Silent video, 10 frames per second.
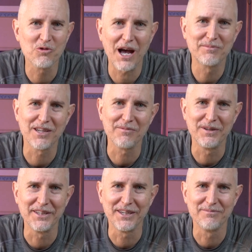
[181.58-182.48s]
wrapped up
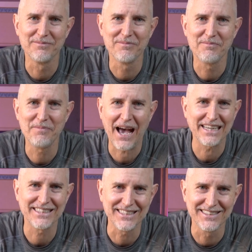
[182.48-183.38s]
in their
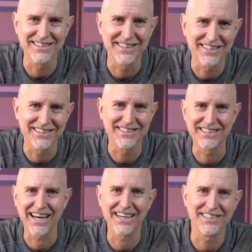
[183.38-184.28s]
passions and their
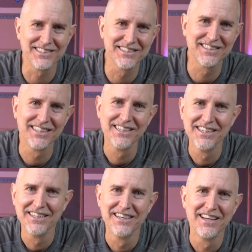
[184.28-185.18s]
desires
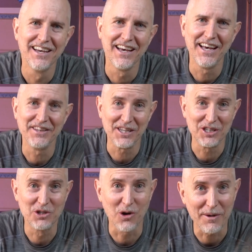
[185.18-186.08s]
and the
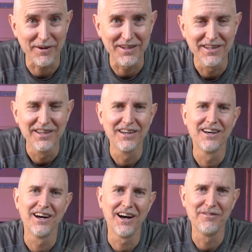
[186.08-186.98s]
enjoyment
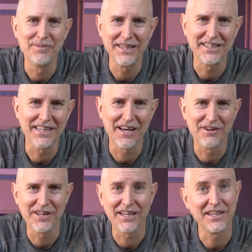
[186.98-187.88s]
of being together
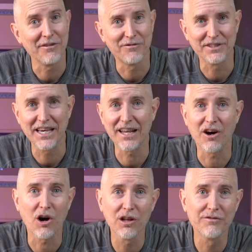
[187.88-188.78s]
that they forget
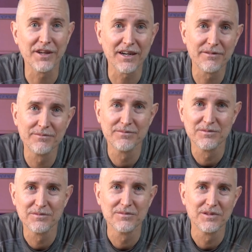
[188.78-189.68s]
all of their
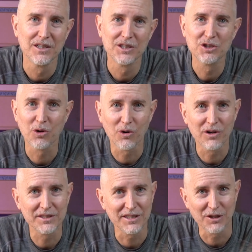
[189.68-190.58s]

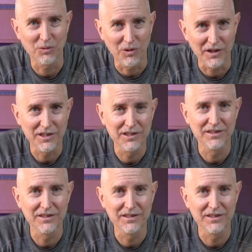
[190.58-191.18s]
chores and their work.